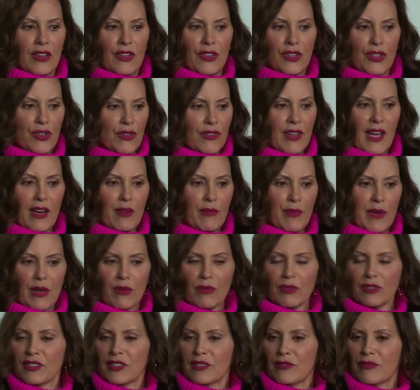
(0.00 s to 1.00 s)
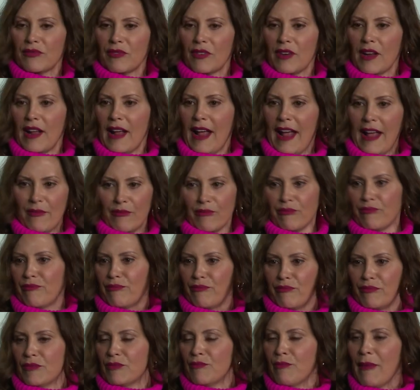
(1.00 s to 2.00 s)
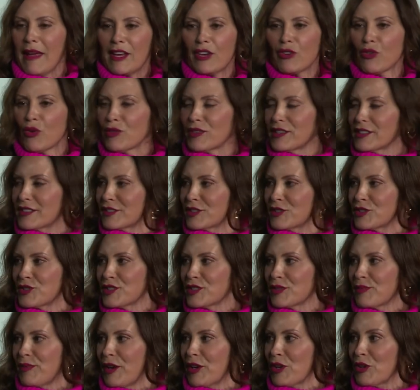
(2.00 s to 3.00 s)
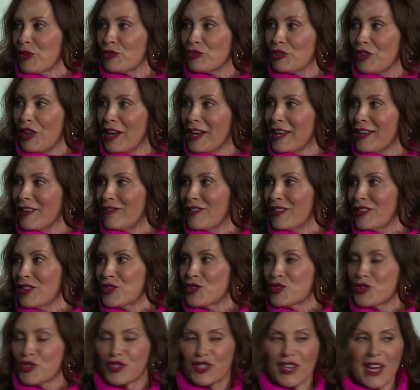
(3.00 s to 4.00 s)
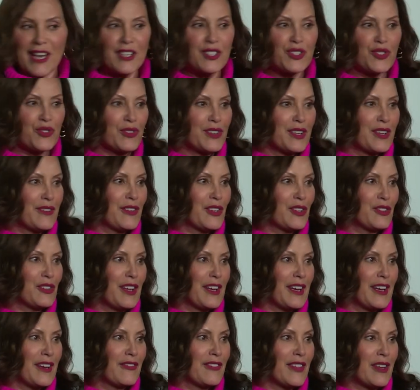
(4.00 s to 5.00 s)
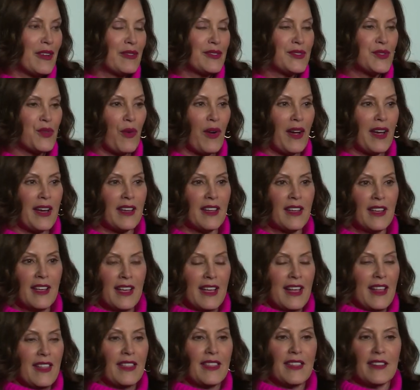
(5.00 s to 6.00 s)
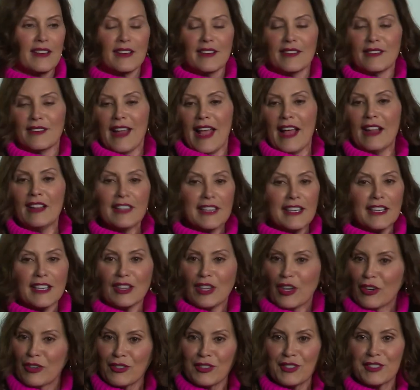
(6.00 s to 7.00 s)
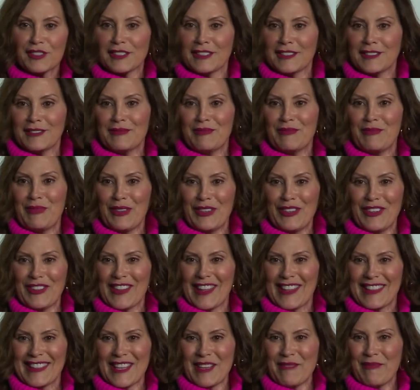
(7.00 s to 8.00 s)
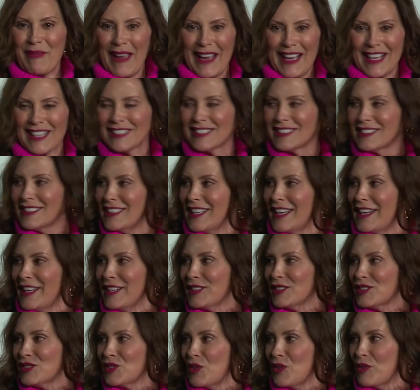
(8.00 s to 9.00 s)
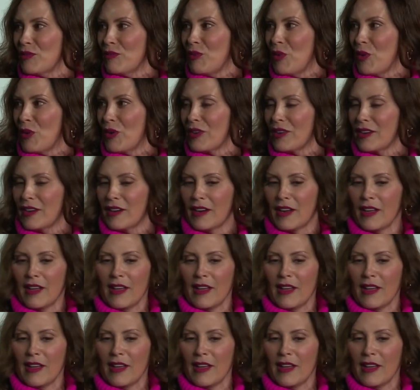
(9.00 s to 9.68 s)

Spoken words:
You got to be able to make your own decisions about your life and the trajectory of your life. That's why the Elliot Larson bill that they passed today is so important.